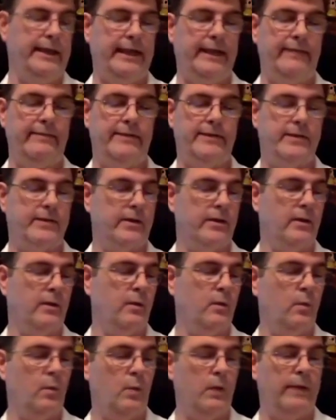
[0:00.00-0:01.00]
If
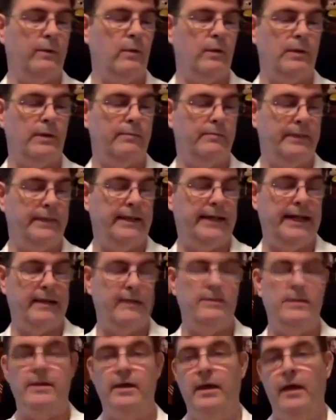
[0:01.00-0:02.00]
so, when will it be
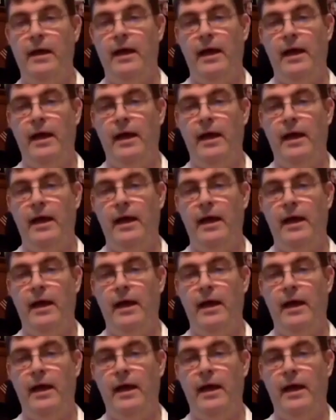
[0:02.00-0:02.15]
announced?